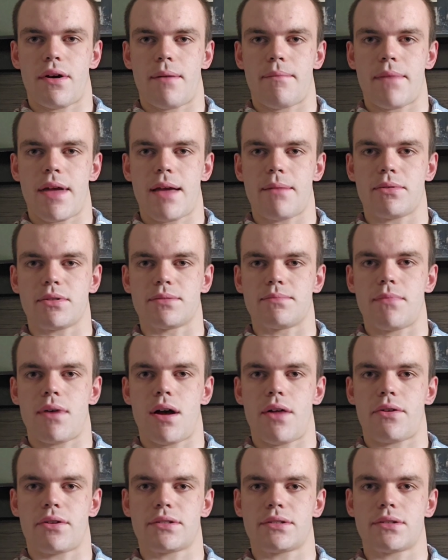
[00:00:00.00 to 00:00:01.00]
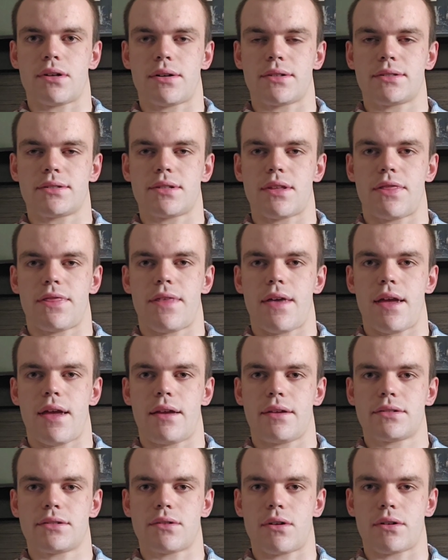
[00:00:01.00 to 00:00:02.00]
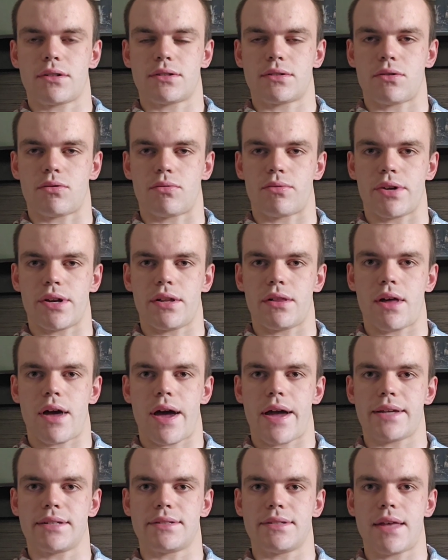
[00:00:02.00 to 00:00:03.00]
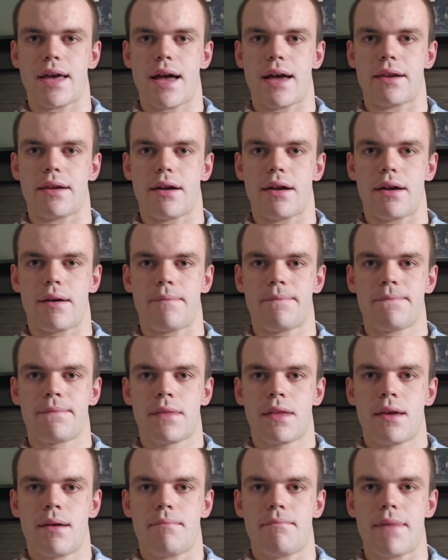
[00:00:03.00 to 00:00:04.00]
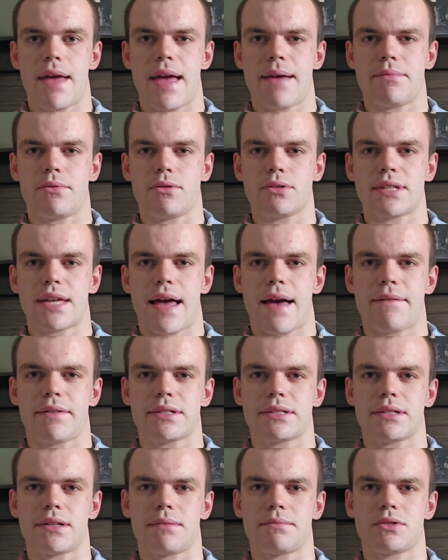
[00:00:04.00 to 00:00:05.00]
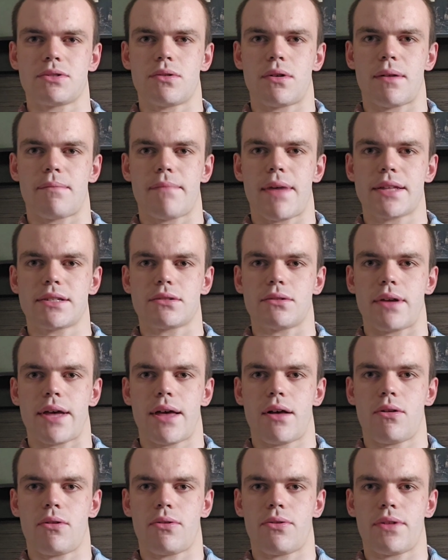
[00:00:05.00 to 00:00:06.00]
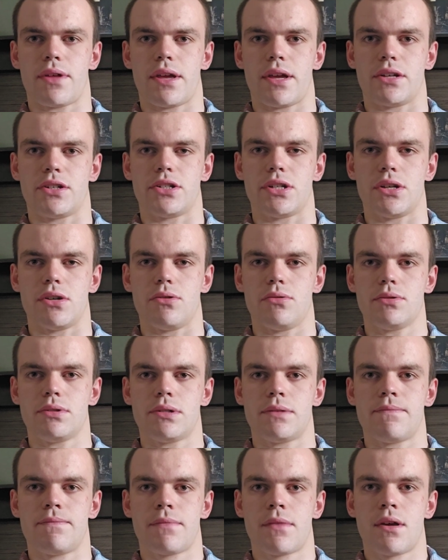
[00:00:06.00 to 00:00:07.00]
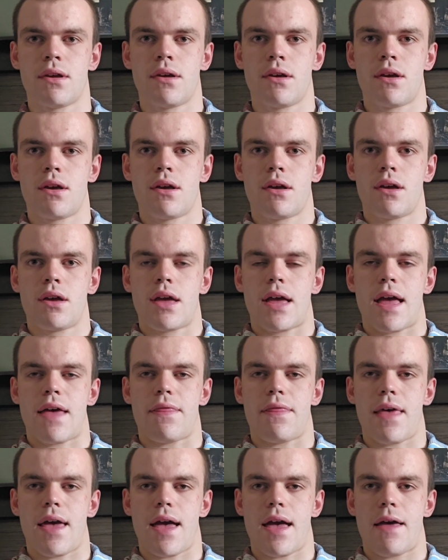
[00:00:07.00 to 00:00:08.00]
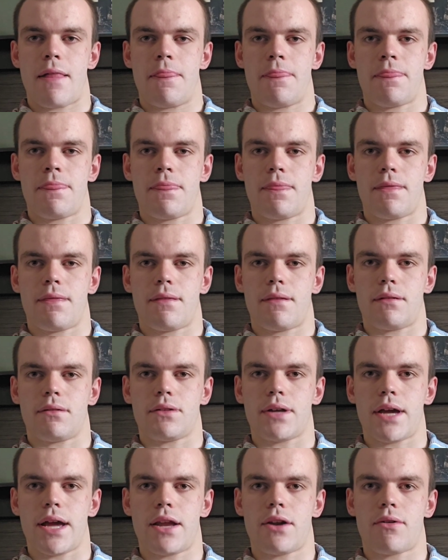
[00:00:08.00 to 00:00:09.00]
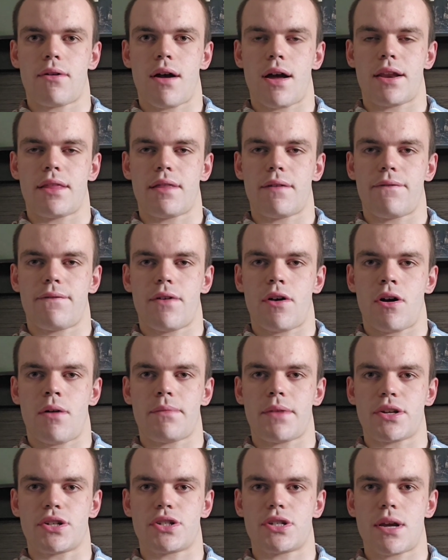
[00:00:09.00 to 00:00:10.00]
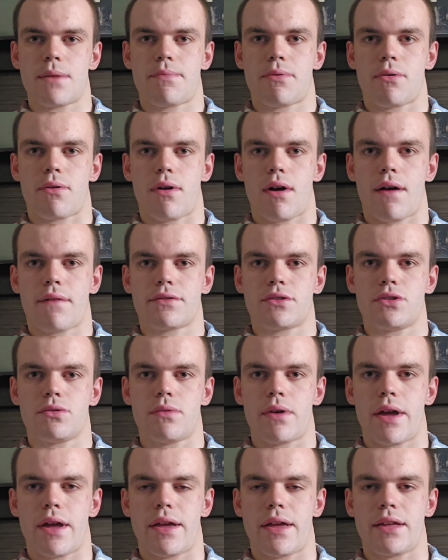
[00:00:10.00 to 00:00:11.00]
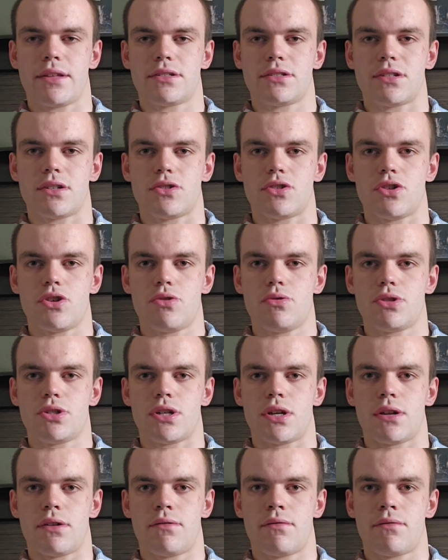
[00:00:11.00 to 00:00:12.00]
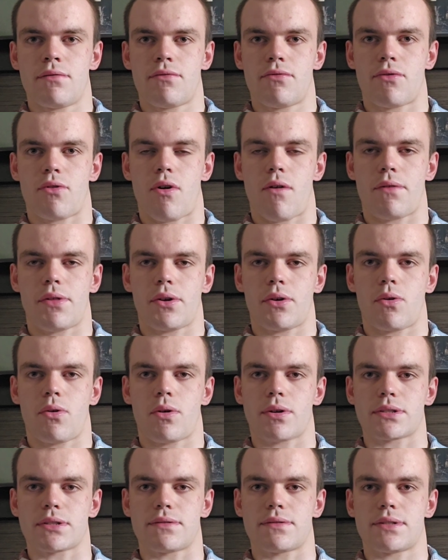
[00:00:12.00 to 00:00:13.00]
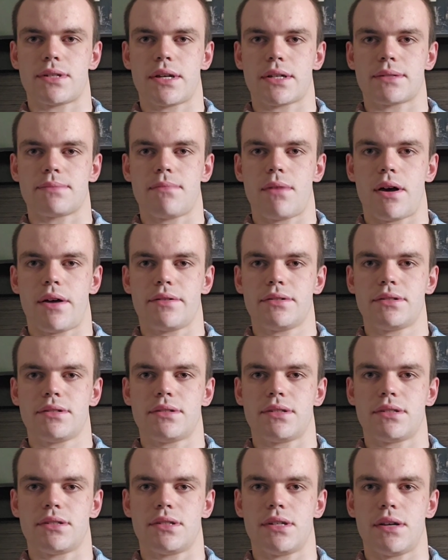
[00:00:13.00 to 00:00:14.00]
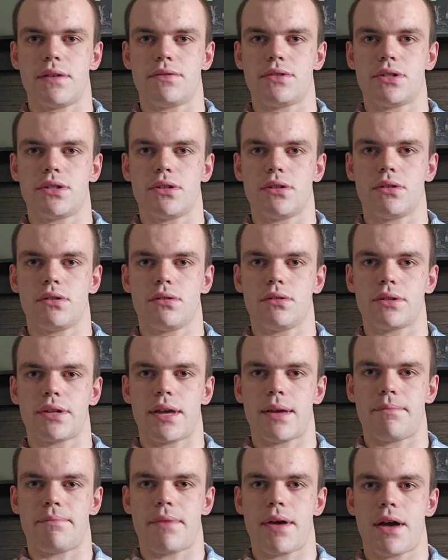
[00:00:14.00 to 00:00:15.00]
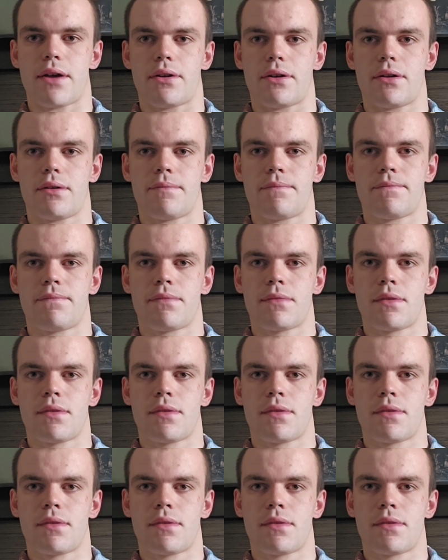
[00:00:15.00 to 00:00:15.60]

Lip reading: Mabel's mother, starts to realize that Mabel's having some sort of mental health issues. And then later on in the film, they ship her off to an institution for over the course of 6 months to see if she'll get better.